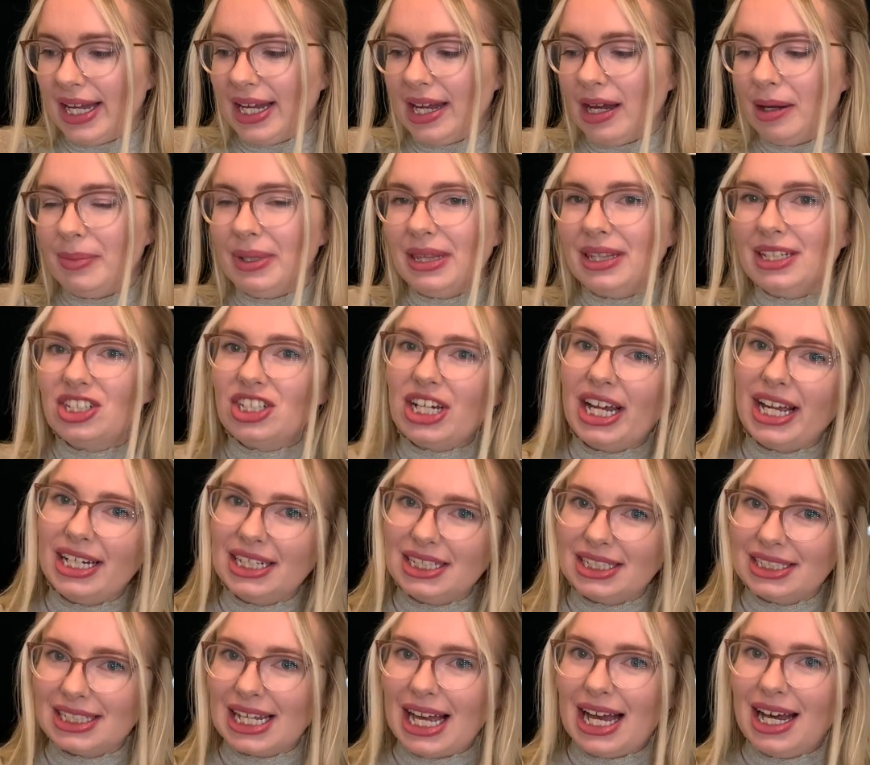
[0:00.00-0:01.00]
I mean, the chain
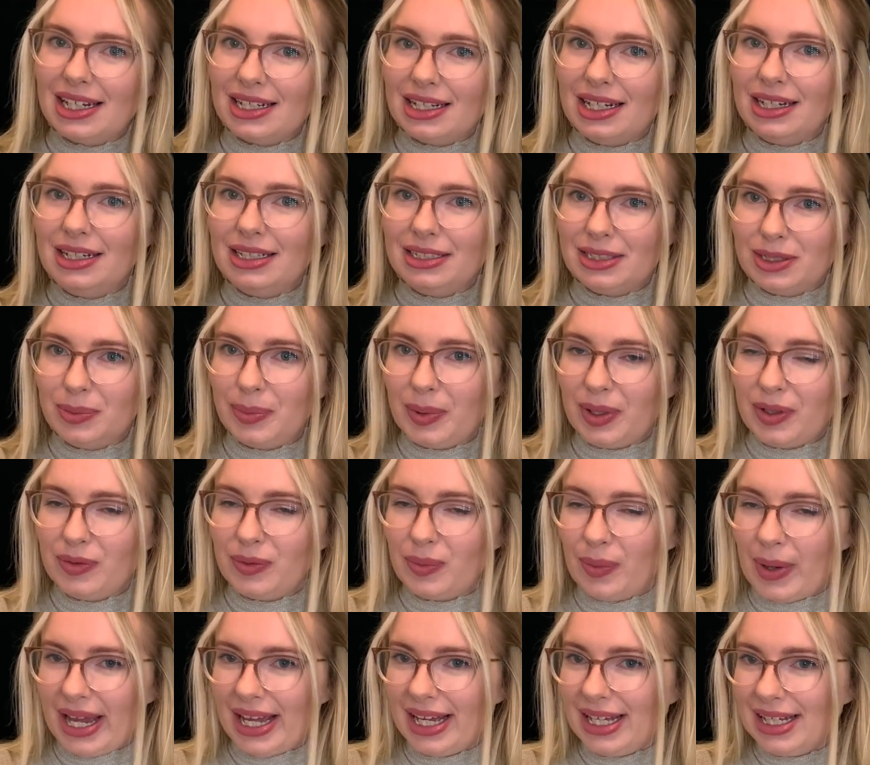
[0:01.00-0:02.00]
does add a little bit of
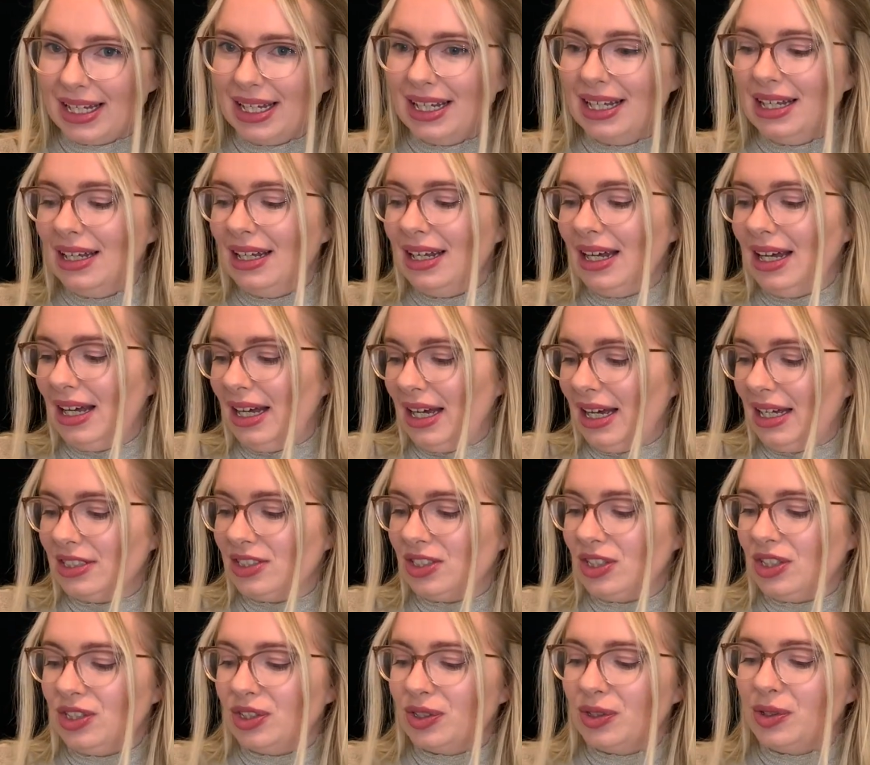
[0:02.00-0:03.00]
weight,
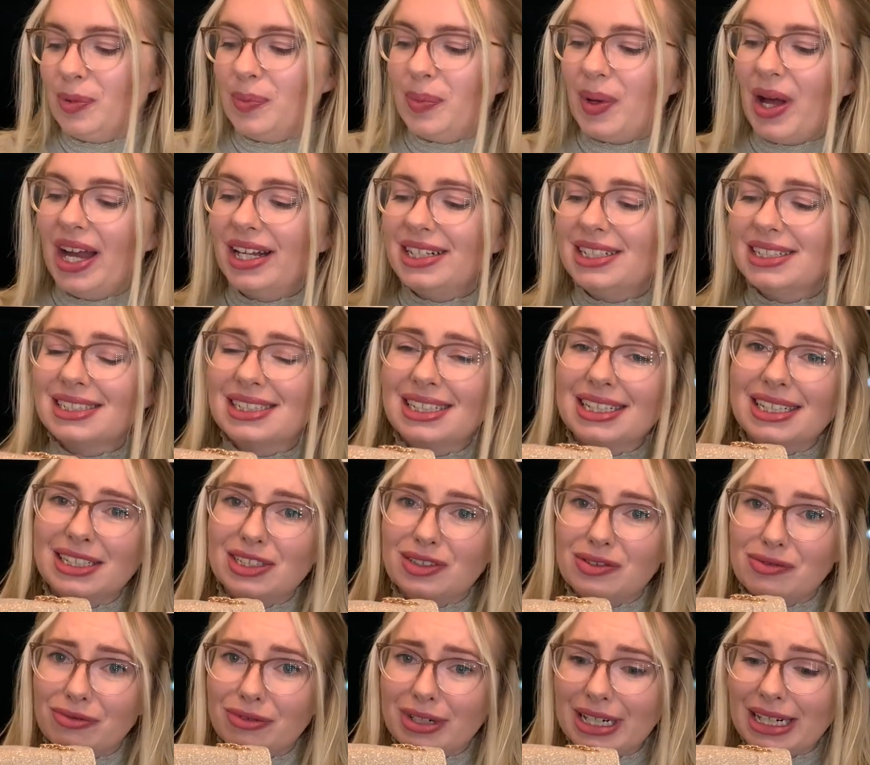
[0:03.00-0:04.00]
as usual, but I just think
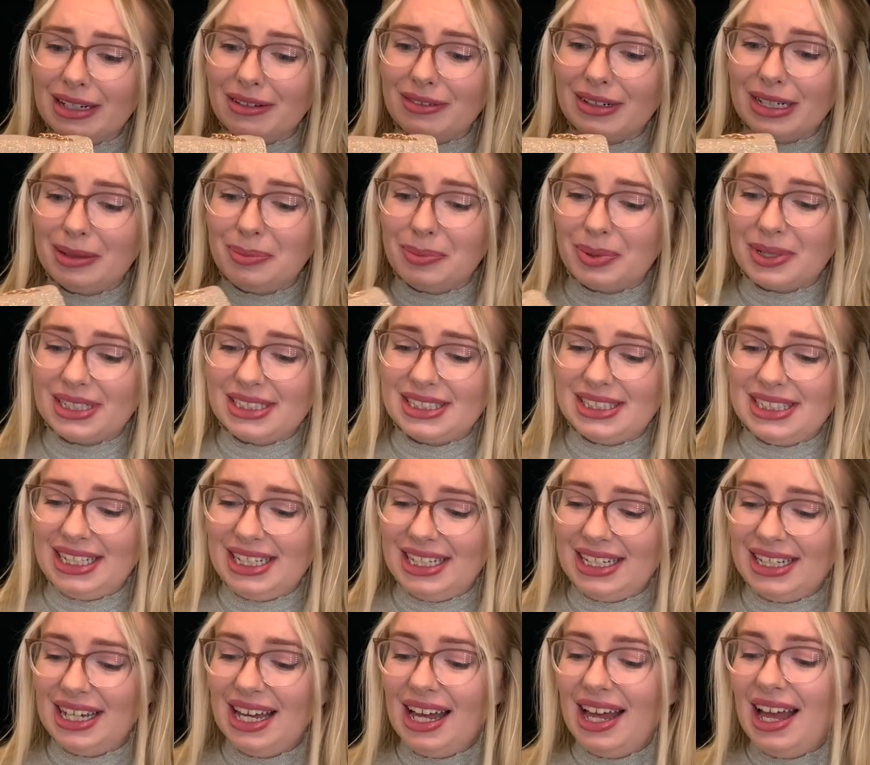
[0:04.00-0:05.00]
it's really
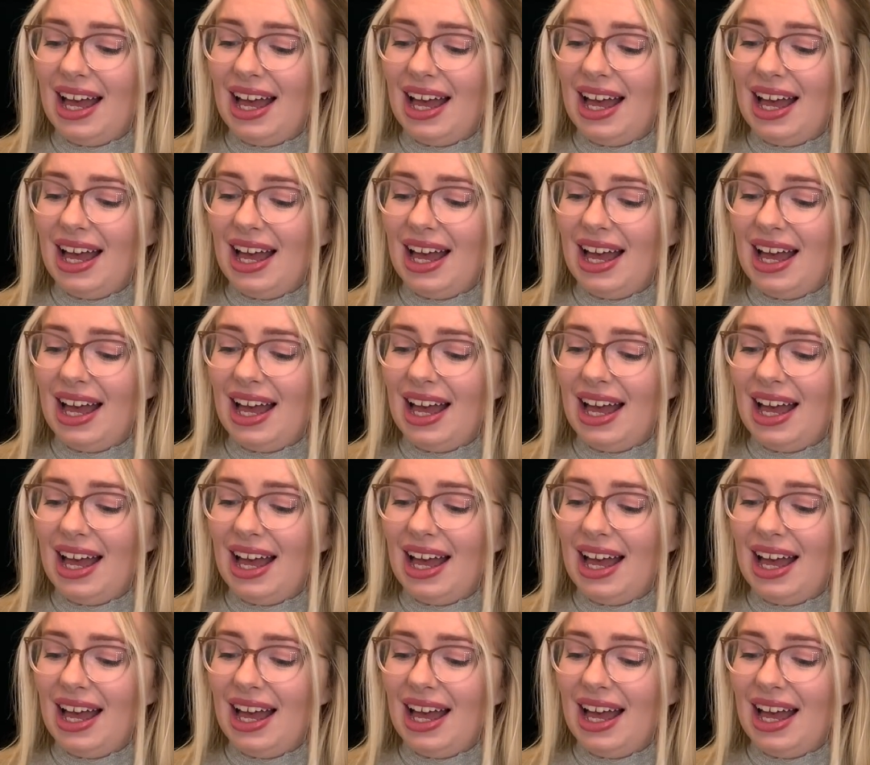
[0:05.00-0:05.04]
pretty.